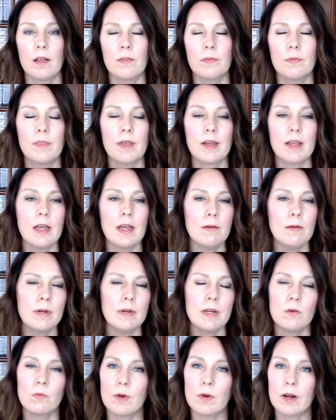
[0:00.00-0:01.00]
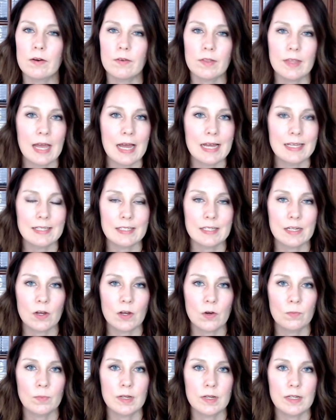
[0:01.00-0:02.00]
The company rarely has any
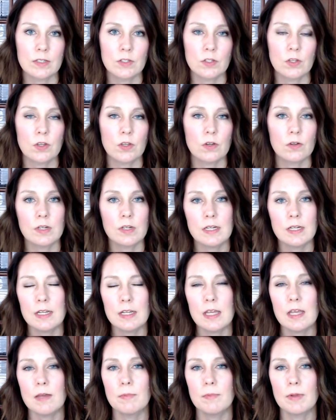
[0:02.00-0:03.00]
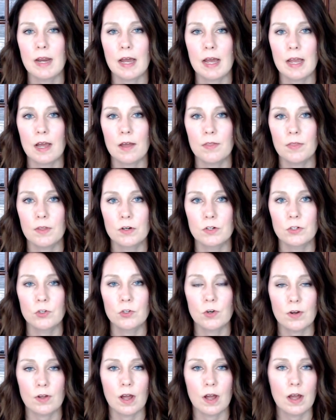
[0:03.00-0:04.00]
openings, so you'll need to keep an eye on
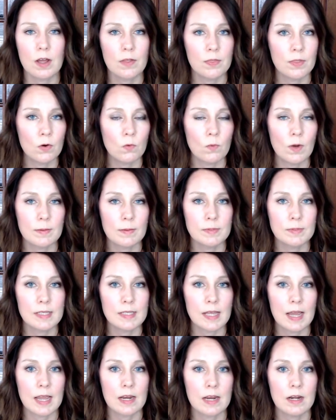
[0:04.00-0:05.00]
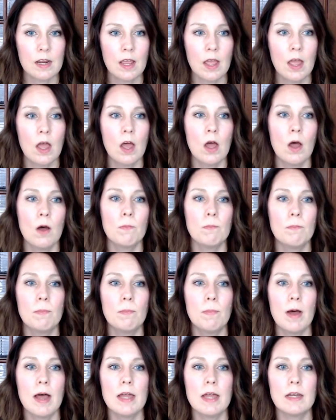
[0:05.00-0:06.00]
their website.
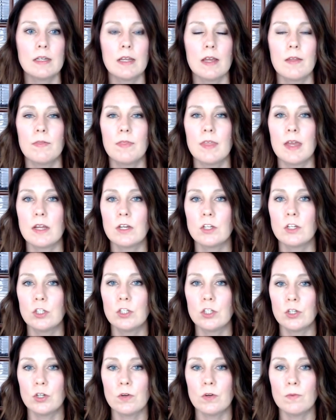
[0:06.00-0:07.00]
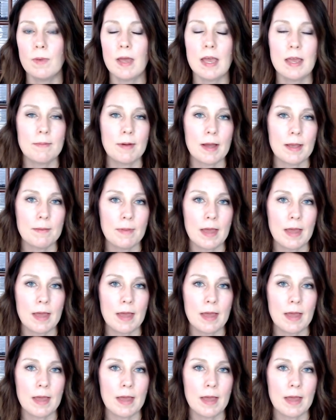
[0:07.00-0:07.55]
But they do pay by